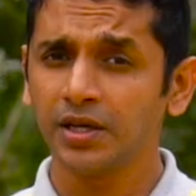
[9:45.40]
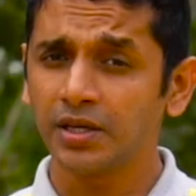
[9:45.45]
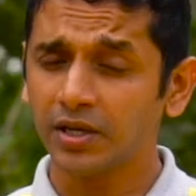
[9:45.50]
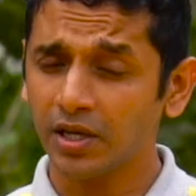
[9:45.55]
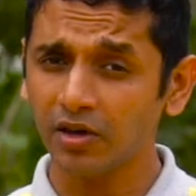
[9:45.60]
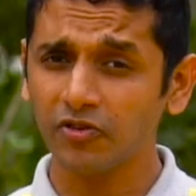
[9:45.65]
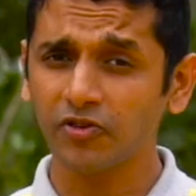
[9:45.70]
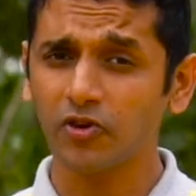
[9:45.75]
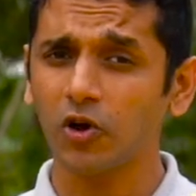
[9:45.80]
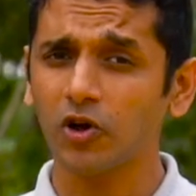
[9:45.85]

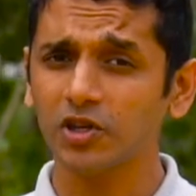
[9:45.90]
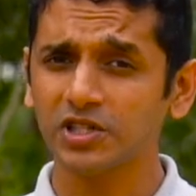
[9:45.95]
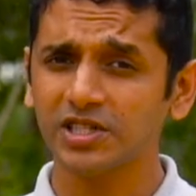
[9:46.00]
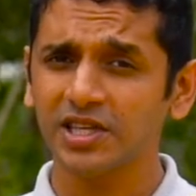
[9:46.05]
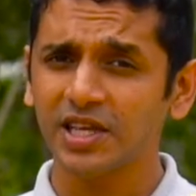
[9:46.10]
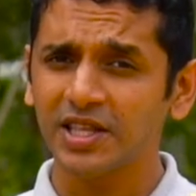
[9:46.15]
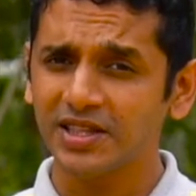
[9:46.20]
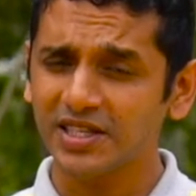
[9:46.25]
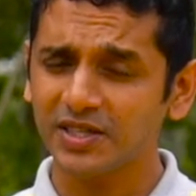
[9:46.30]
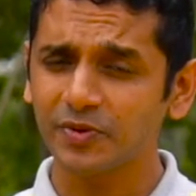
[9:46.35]
Now, of course,
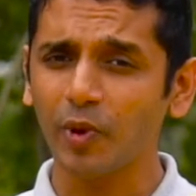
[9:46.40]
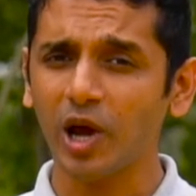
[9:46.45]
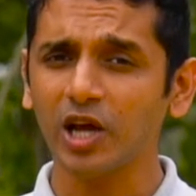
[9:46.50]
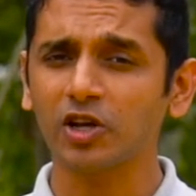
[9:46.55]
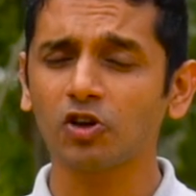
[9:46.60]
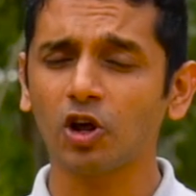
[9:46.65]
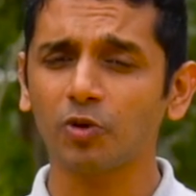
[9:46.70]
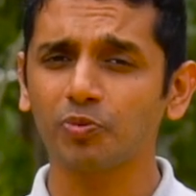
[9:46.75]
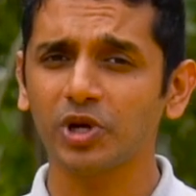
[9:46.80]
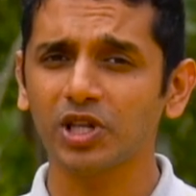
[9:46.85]
this might
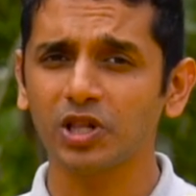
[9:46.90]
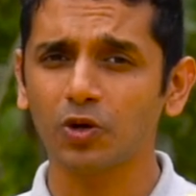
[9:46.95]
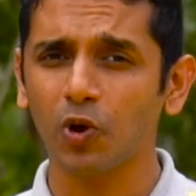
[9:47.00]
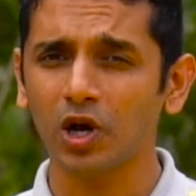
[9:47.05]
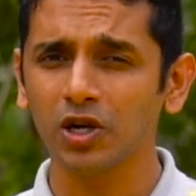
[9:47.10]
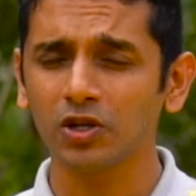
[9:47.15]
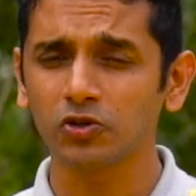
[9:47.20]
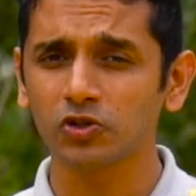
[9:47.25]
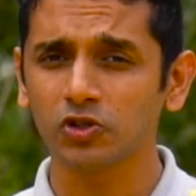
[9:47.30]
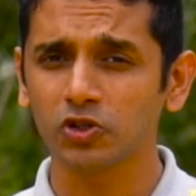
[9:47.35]
not be the
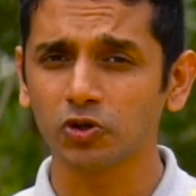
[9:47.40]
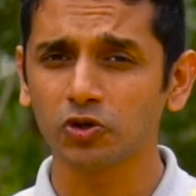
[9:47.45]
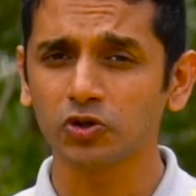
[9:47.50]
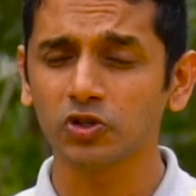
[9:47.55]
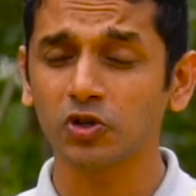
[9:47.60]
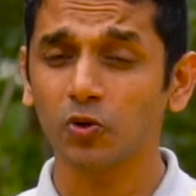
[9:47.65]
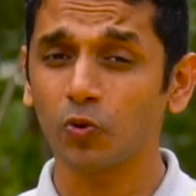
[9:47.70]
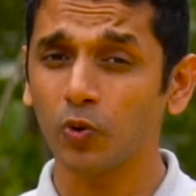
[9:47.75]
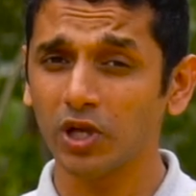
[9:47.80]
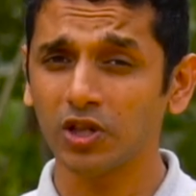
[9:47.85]
one you
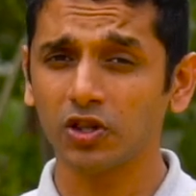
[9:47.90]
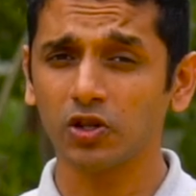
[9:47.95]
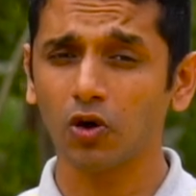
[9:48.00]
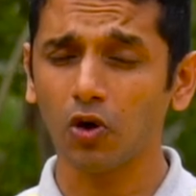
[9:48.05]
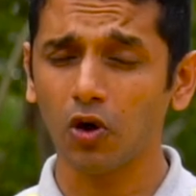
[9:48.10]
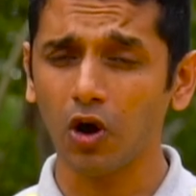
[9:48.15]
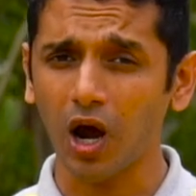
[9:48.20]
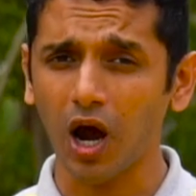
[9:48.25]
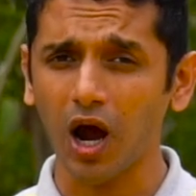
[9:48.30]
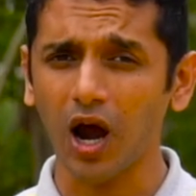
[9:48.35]
choose with
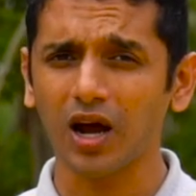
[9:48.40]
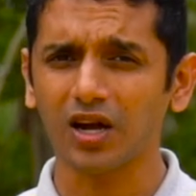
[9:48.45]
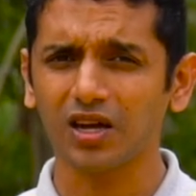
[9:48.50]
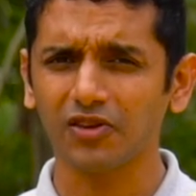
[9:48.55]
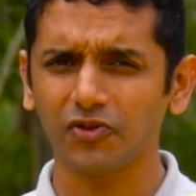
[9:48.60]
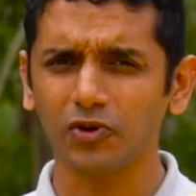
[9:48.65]
your heart.